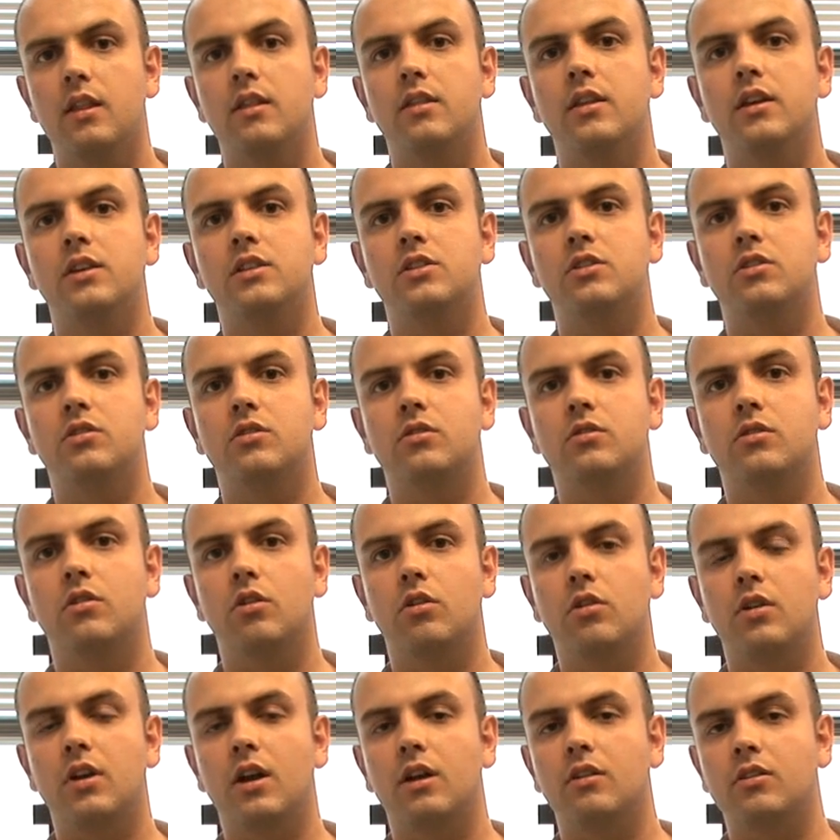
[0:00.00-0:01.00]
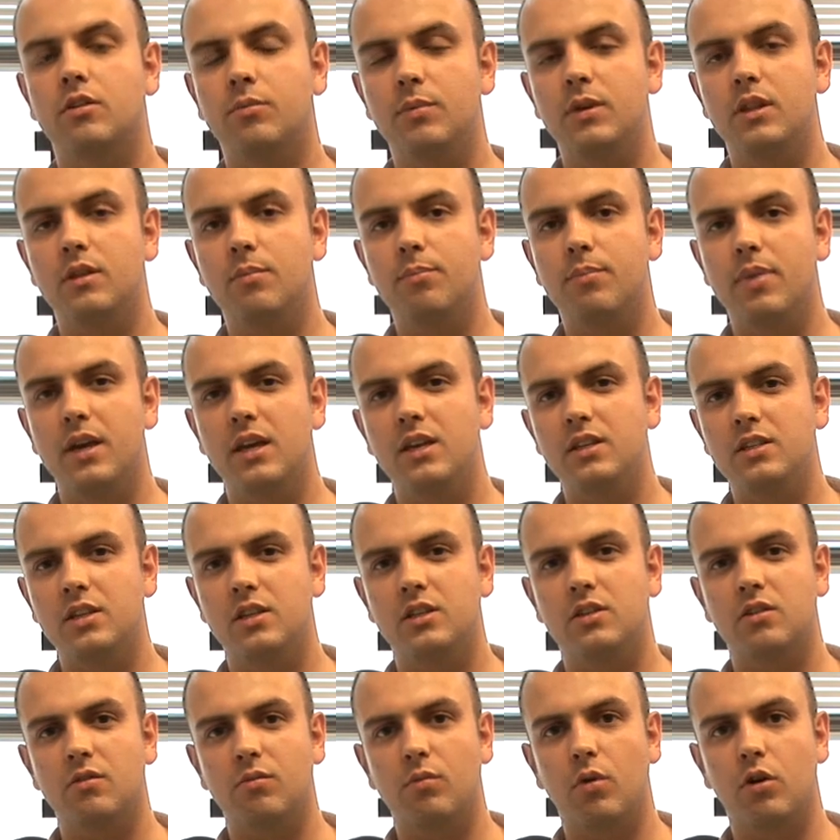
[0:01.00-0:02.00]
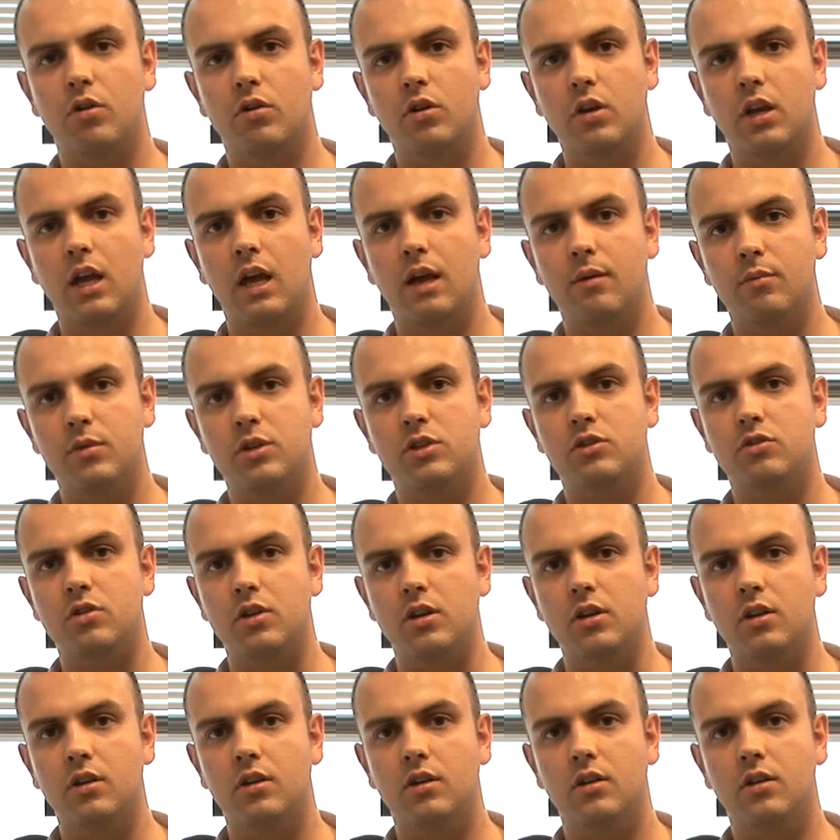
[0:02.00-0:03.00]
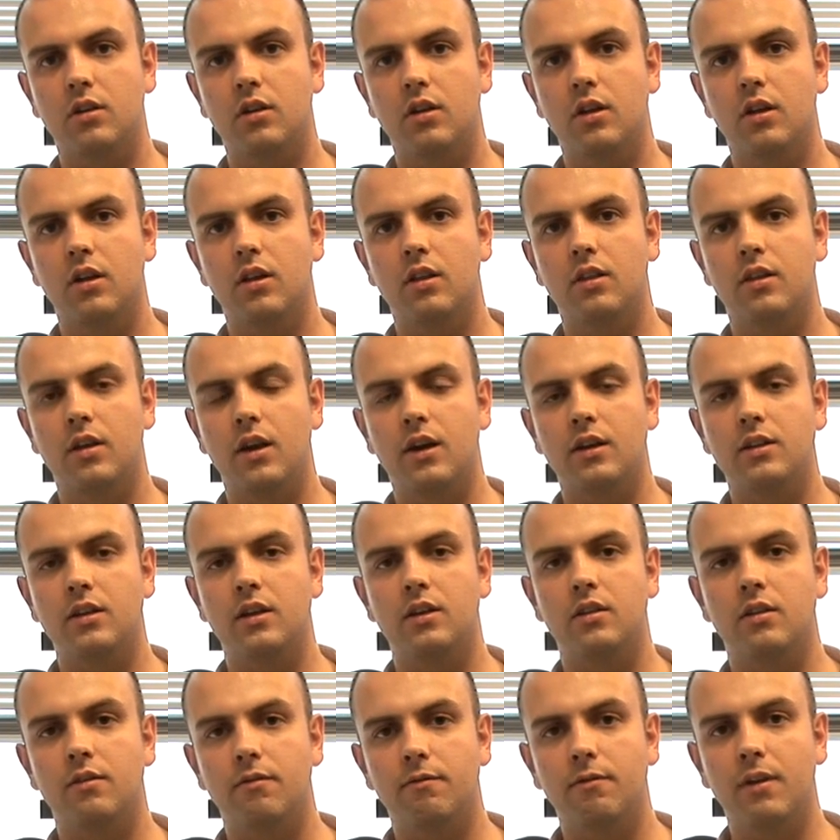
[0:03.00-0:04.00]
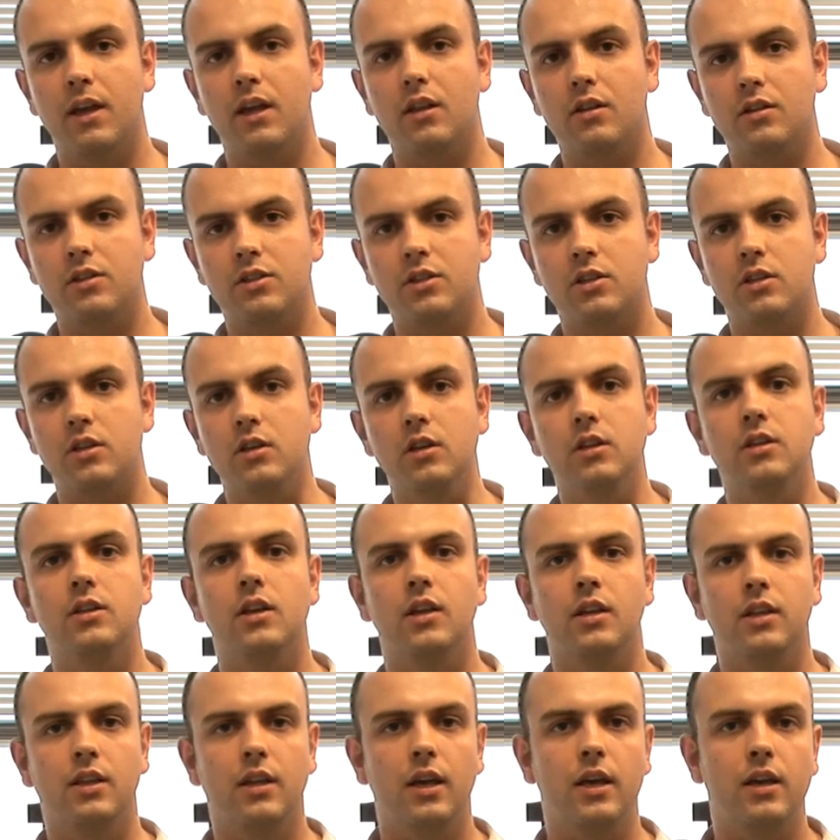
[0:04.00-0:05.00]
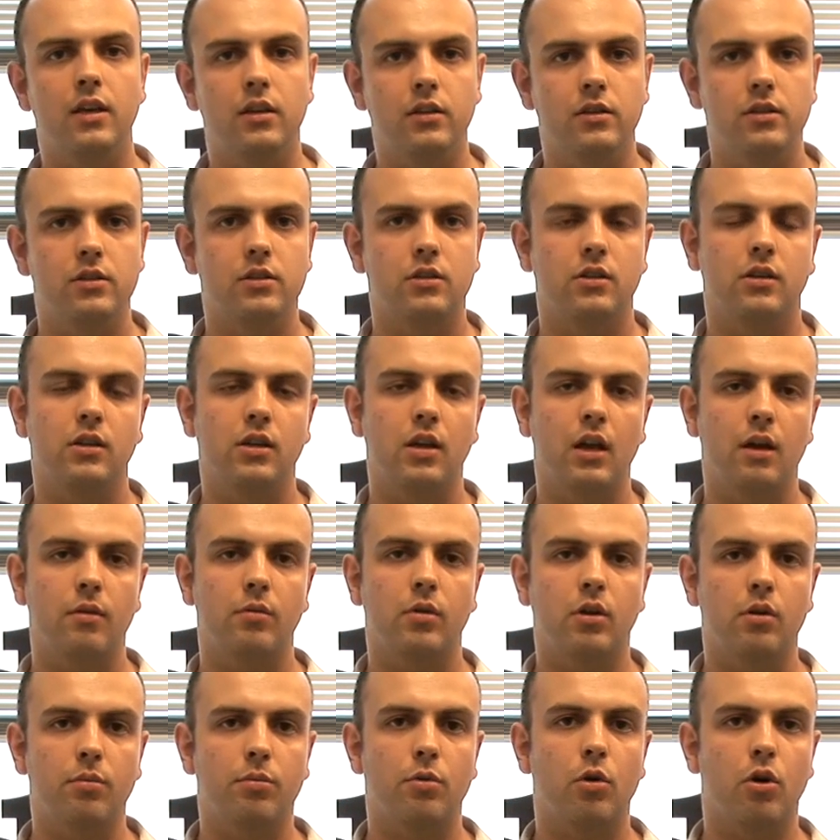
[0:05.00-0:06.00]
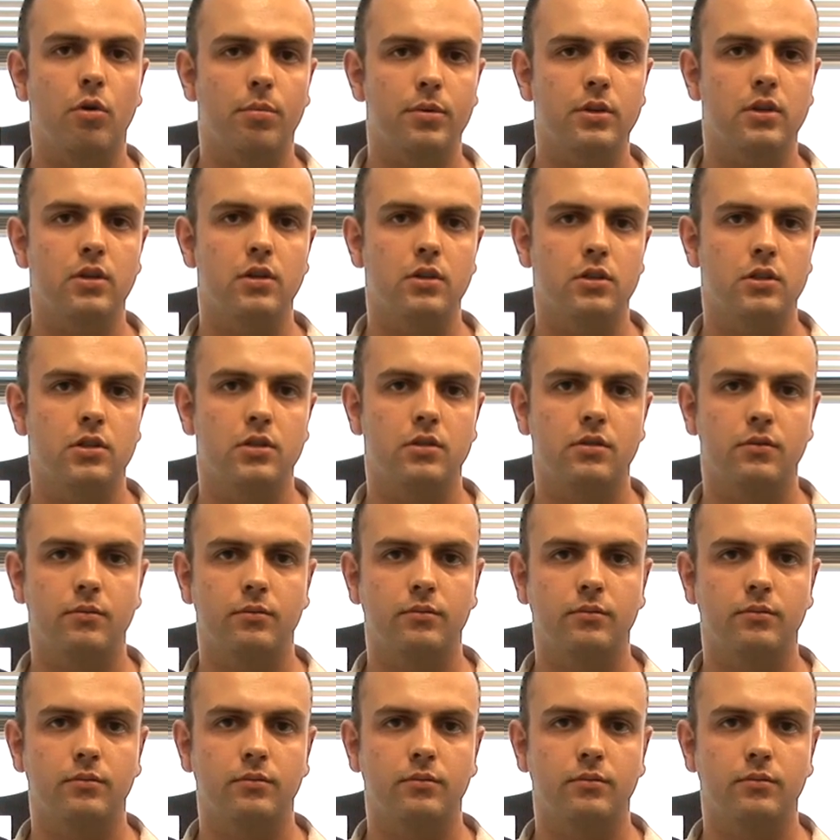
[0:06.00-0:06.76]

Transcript: This turned out to be the basis of modern chemistry, the idea that valency dictates chemical properties.